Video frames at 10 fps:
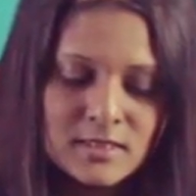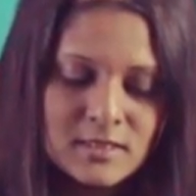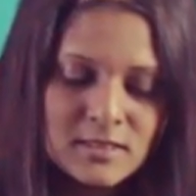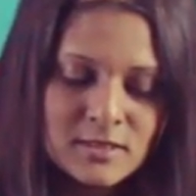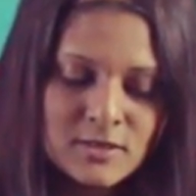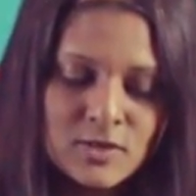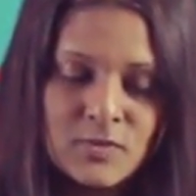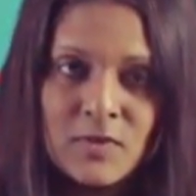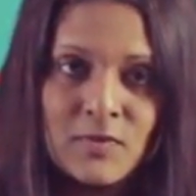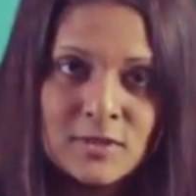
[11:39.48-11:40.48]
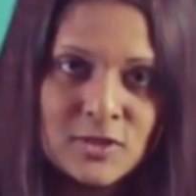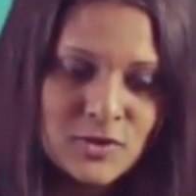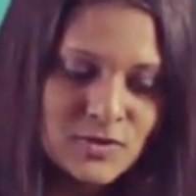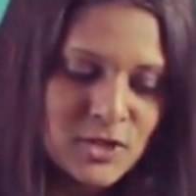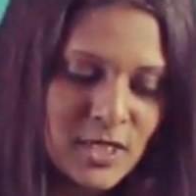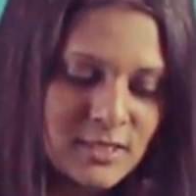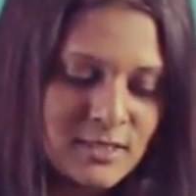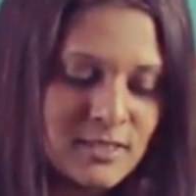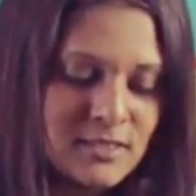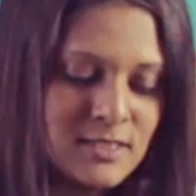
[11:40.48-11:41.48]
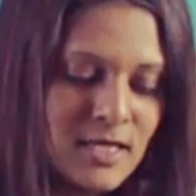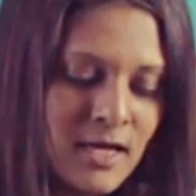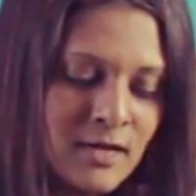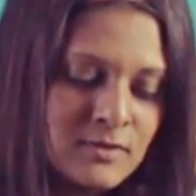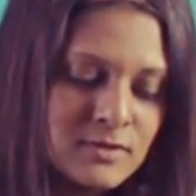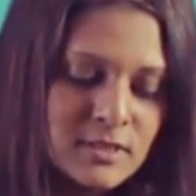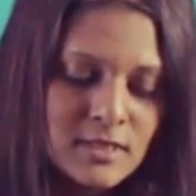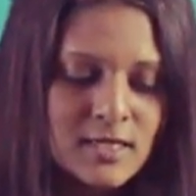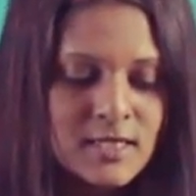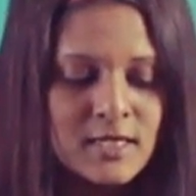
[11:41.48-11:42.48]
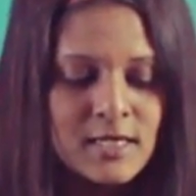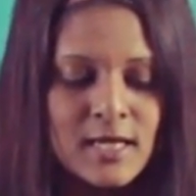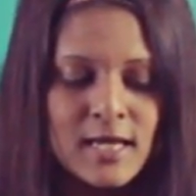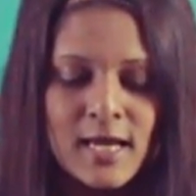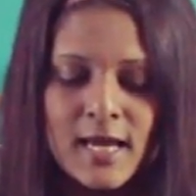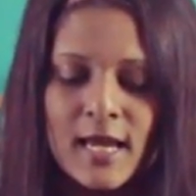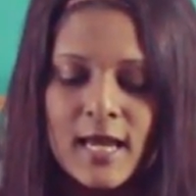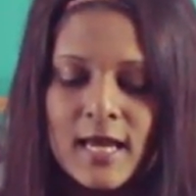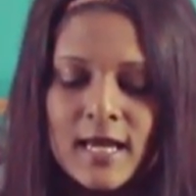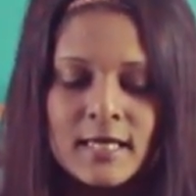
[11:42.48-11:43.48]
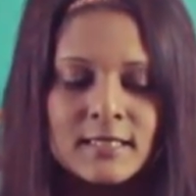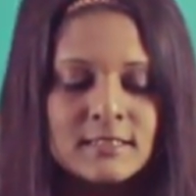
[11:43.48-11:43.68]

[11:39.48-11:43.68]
so you may want to check this out. And